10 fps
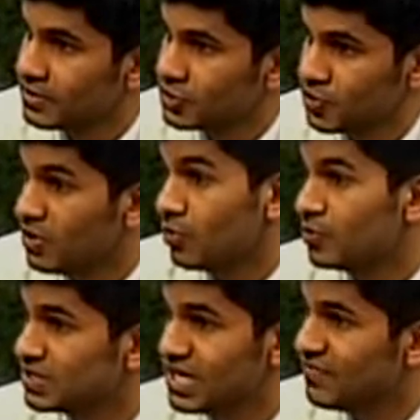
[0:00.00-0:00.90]
So we
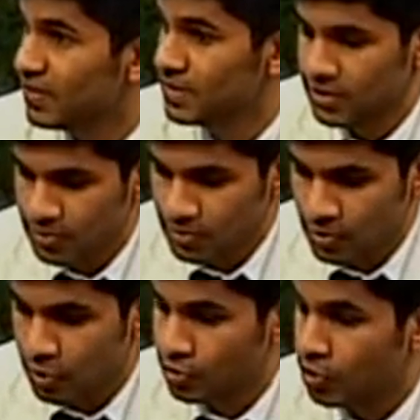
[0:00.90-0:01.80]
almost gave them their
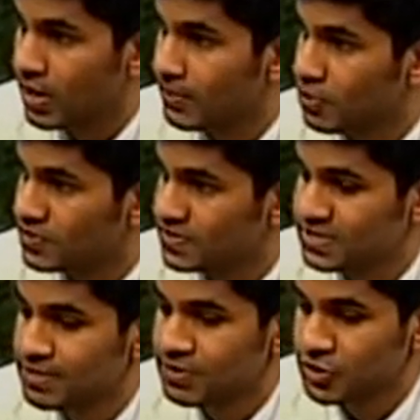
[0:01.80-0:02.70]
own online
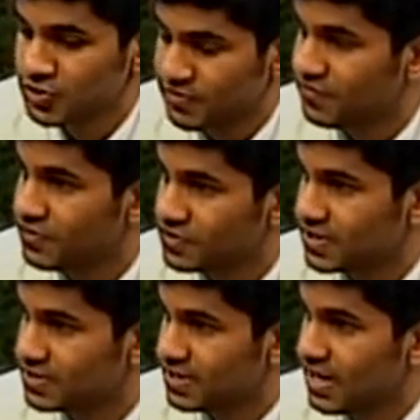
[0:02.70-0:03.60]
presence simply using First
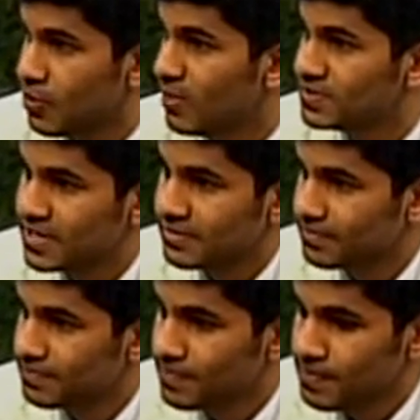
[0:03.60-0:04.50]
as their website.